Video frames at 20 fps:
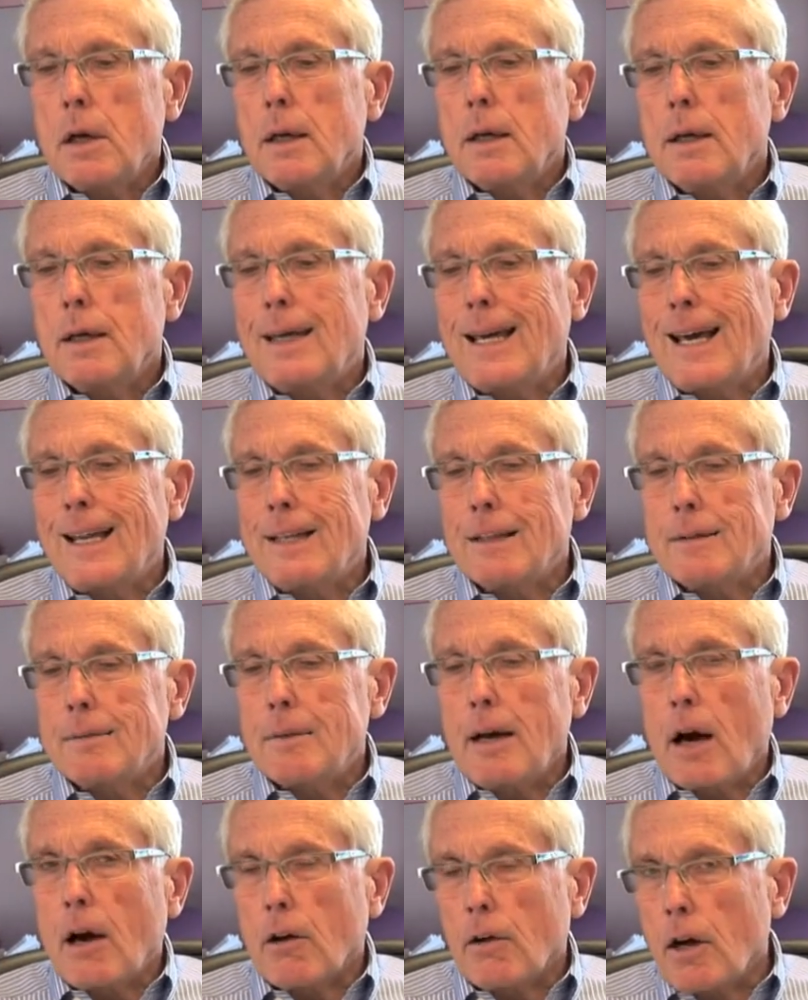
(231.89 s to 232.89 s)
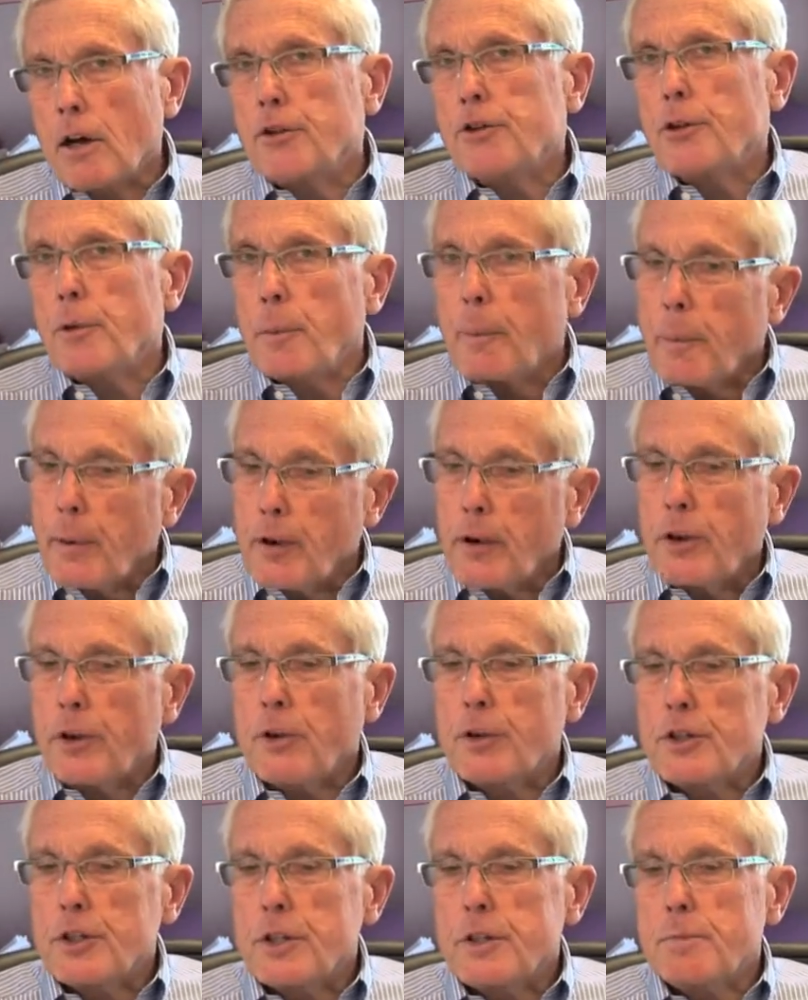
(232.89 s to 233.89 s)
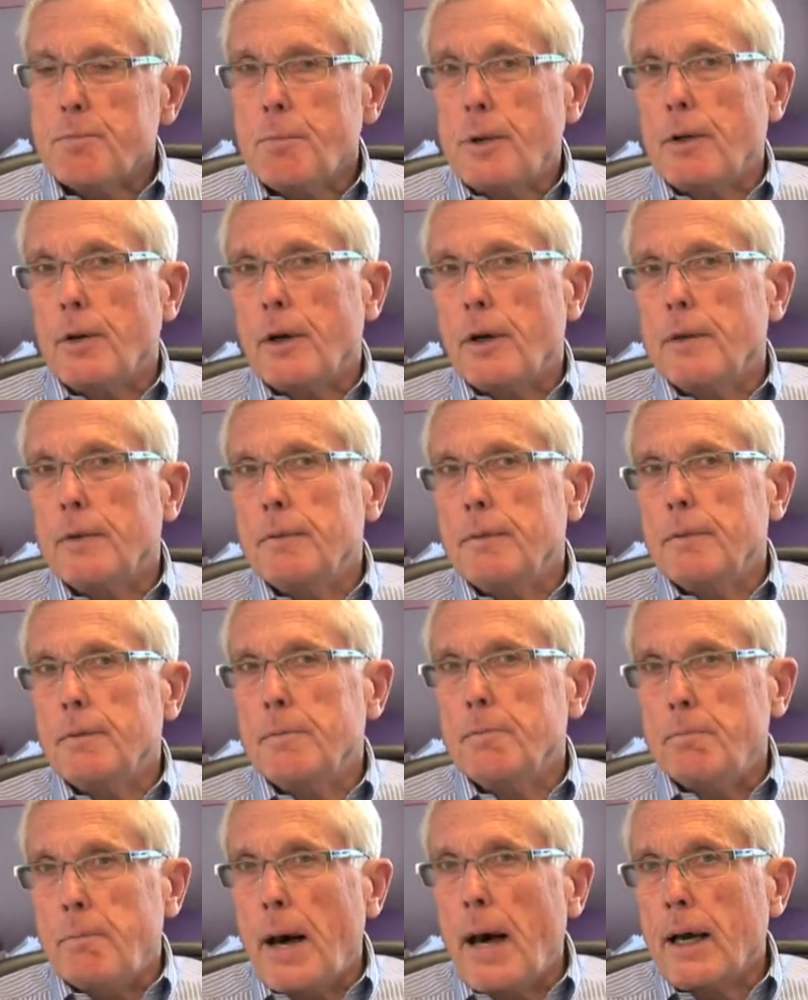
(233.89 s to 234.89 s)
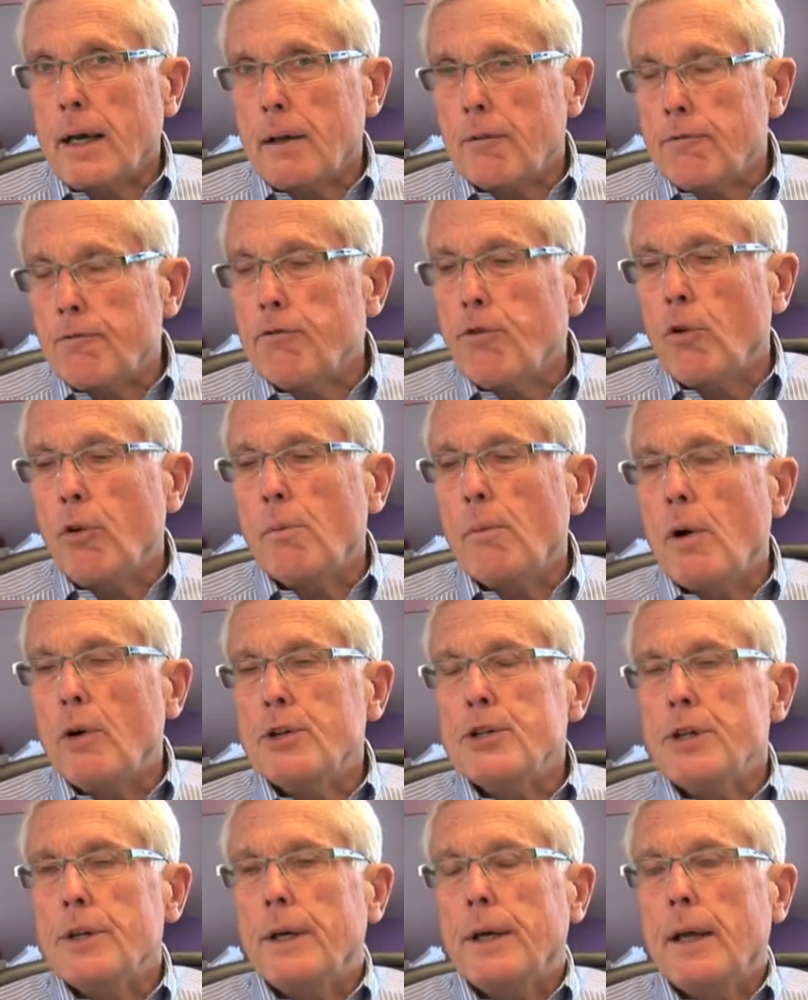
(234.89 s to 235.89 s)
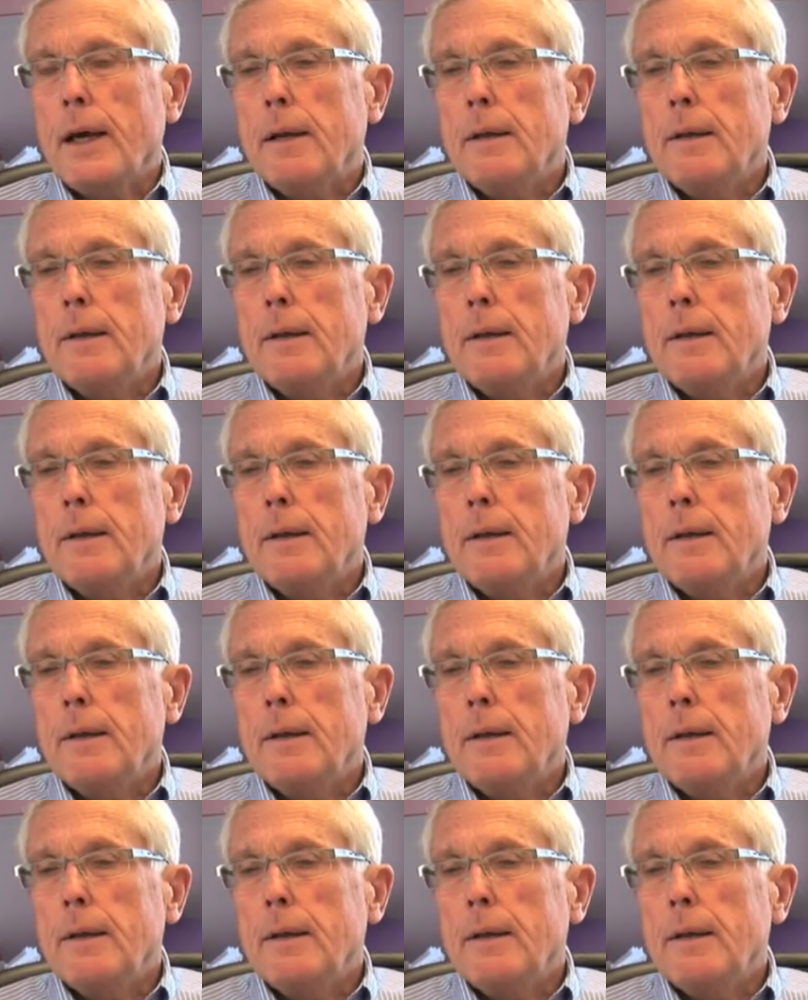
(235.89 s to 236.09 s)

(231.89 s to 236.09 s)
get our entrepreneurial spirit back in full motion again.